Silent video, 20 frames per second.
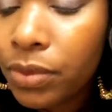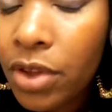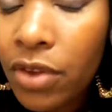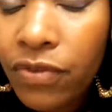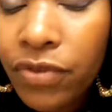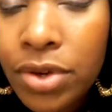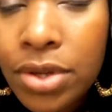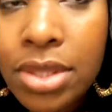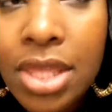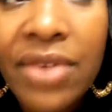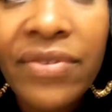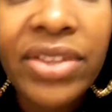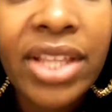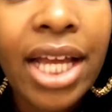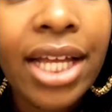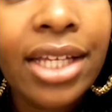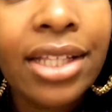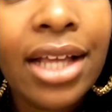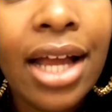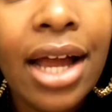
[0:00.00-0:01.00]
for
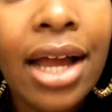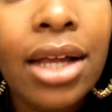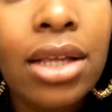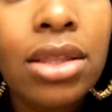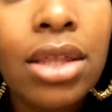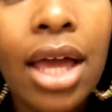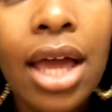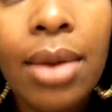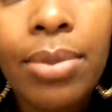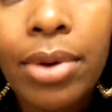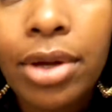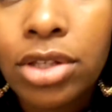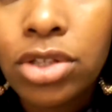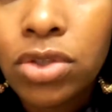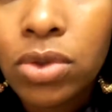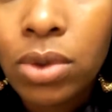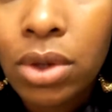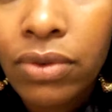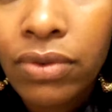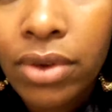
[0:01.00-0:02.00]
$7.99. So I had bought
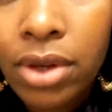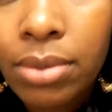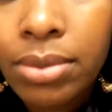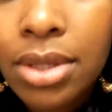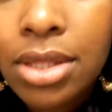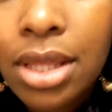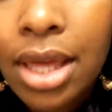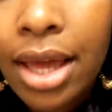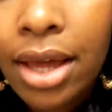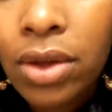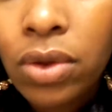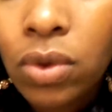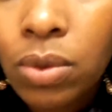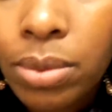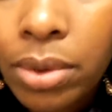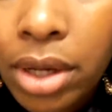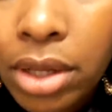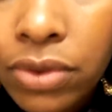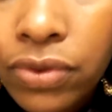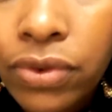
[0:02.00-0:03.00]
2 of them. Plus I had
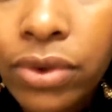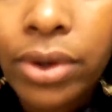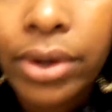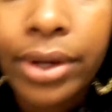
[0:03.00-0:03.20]
coupons for